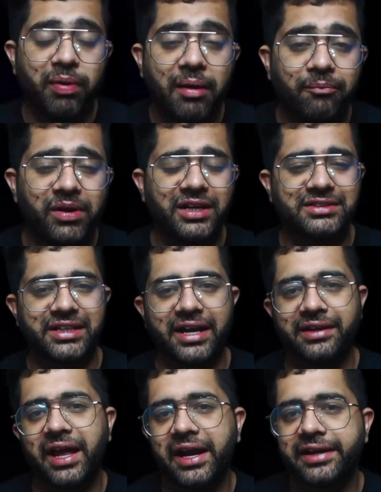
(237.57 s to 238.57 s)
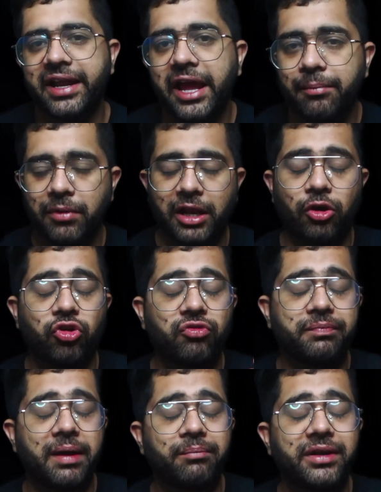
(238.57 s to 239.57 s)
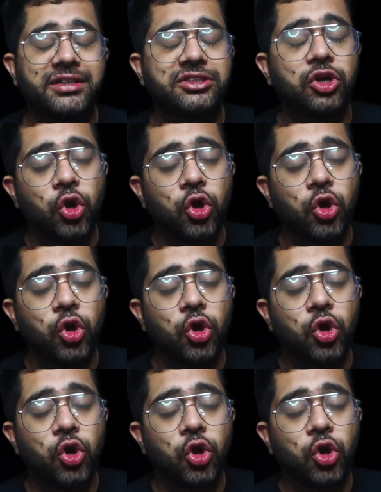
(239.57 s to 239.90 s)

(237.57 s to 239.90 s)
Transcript: pamphlets at that time. A lot of pamphlets